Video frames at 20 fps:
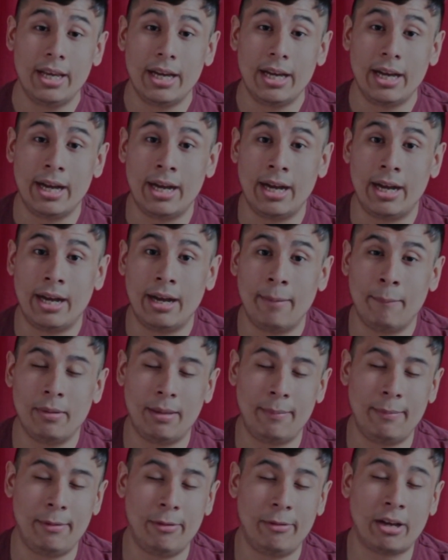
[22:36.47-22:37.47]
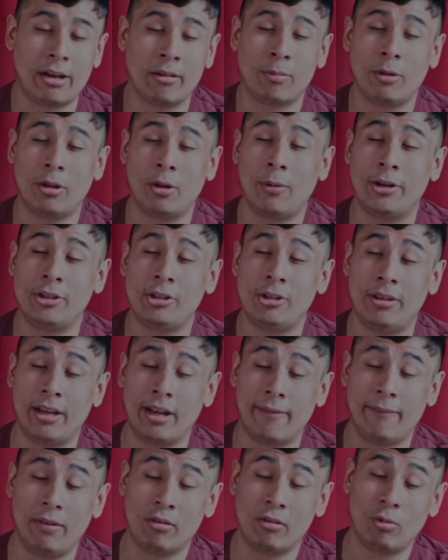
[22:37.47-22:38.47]
But let me know in the comments below what you
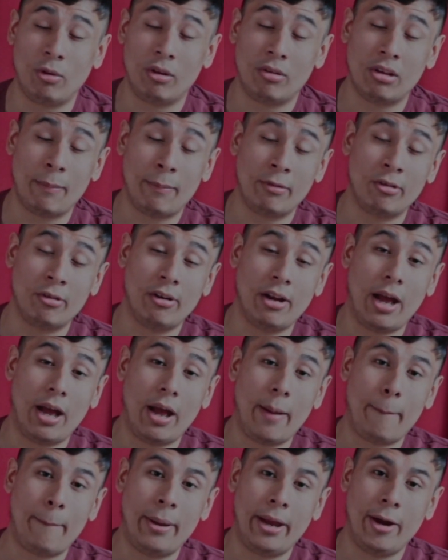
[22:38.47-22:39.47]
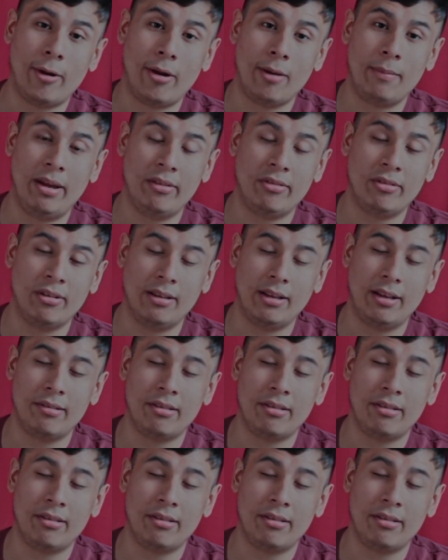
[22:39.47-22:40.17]
think of this week's episode of Perry Mason.